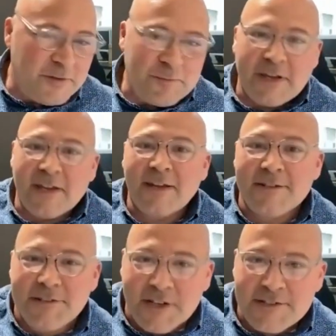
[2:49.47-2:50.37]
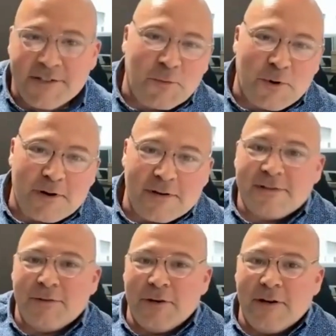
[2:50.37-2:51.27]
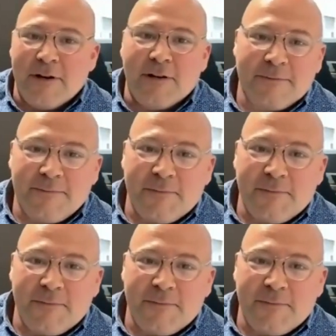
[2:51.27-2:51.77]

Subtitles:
making congestion worse, or